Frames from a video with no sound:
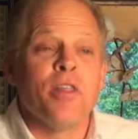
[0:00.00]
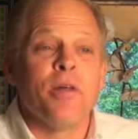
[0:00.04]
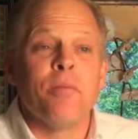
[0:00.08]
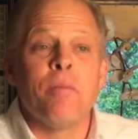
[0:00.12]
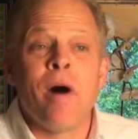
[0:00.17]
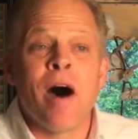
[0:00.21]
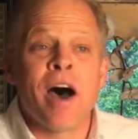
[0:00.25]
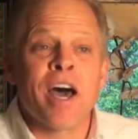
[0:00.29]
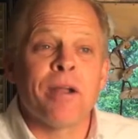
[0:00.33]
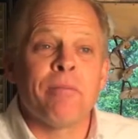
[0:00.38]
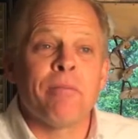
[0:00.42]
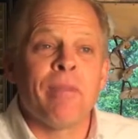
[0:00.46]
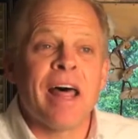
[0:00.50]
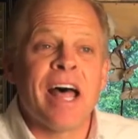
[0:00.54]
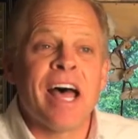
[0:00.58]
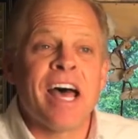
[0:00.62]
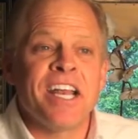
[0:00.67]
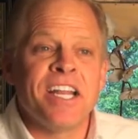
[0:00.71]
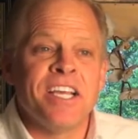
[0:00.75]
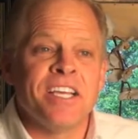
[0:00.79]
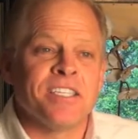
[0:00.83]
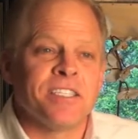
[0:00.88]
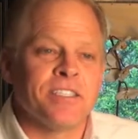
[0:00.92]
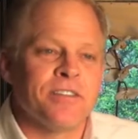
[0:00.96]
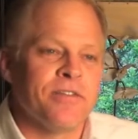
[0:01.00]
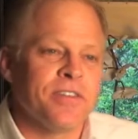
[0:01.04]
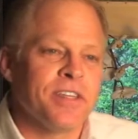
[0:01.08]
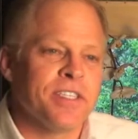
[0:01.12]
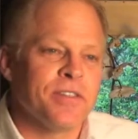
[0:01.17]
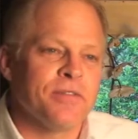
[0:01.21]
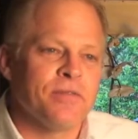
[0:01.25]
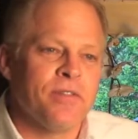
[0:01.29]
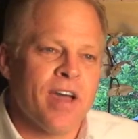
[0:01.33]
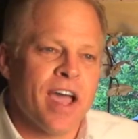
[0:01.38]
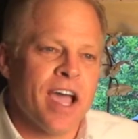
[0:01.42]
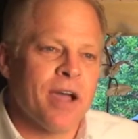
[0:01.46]
The bottom line is if
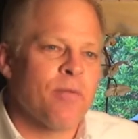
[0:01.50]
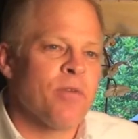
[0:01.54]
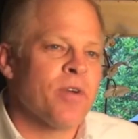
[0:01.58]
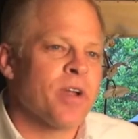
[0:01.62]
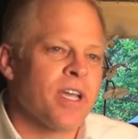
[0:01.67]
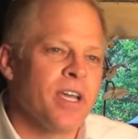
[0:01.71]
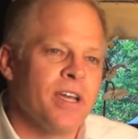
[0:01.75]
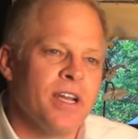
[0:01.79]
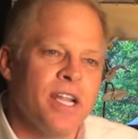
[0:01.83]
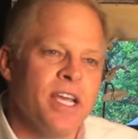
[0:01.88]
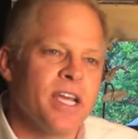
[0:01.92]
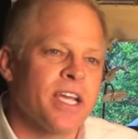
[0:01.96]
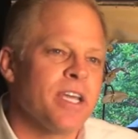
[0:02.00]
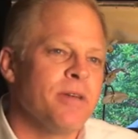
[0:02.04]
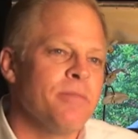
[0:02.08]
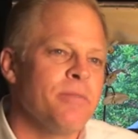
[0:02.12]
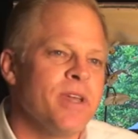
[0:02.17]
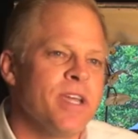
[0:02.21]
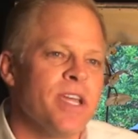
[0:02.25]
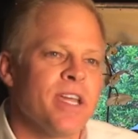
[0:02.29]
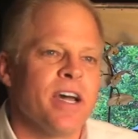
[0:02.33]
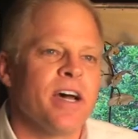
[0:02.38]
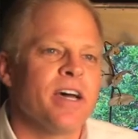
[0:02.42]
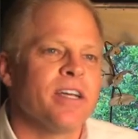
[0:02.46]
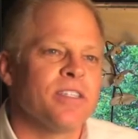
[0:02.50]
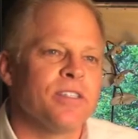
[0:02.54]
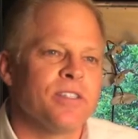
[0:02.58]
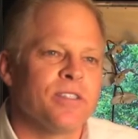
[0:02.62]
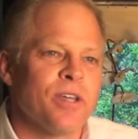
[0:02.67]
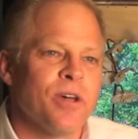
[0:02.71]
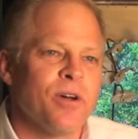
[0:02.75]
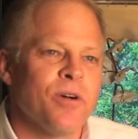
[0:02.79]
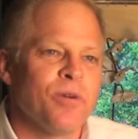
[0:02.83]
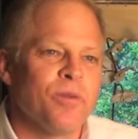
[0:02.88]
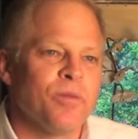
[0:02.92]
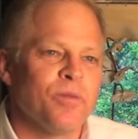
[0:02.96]
it's fabric and it can be cut and
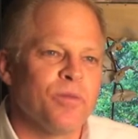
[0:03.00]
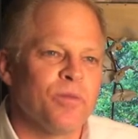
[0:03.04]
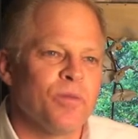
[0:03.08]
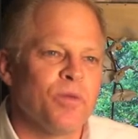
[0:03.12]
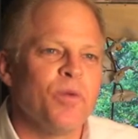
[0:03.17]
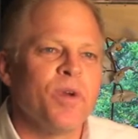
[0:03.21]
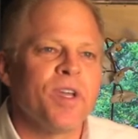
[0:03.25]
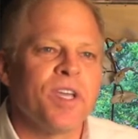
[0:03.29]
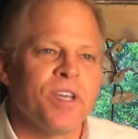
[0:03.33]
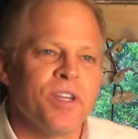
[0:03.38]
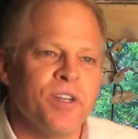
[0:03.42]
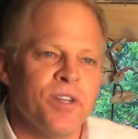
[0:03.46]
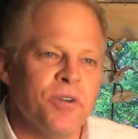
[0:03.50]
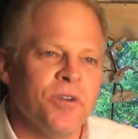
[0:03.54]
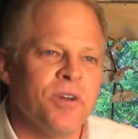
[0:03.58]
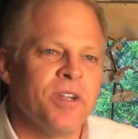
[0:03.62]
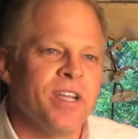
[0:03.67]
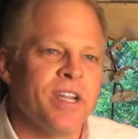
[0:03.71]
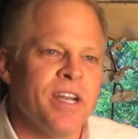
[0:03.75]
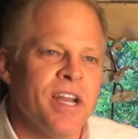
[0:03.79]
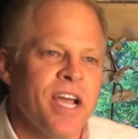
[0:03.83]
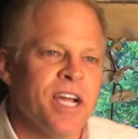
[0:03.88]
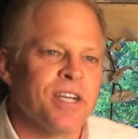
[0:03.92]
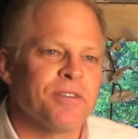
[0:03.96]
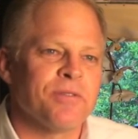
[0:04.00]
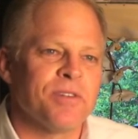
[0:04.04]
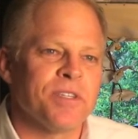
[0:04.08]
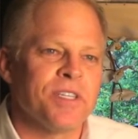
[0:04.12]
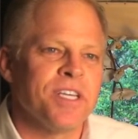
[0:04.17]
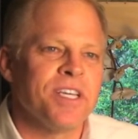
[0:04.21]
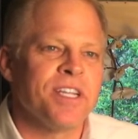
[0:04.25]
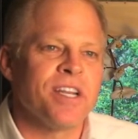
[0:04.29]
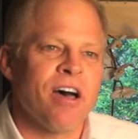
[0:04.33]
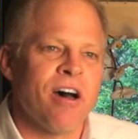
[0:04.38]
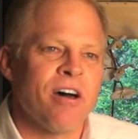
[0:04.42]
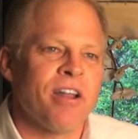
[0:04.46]
sewn, we can do it at
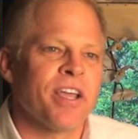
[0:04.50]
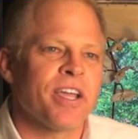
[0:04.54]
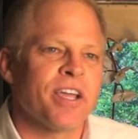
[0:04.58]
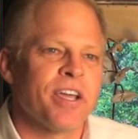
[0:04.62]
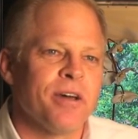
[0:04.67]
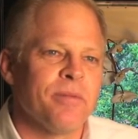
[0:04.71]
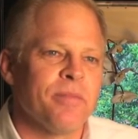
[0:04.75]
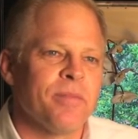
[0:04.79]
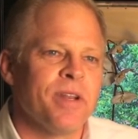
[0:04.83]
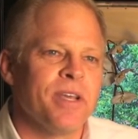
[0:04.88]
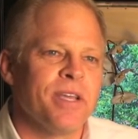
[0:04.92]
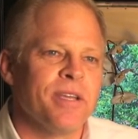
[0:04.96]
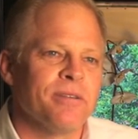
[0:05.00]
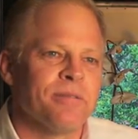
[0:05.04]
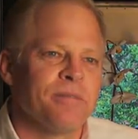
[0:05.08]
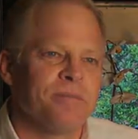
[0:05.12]
Nashville Tent and Awning Company.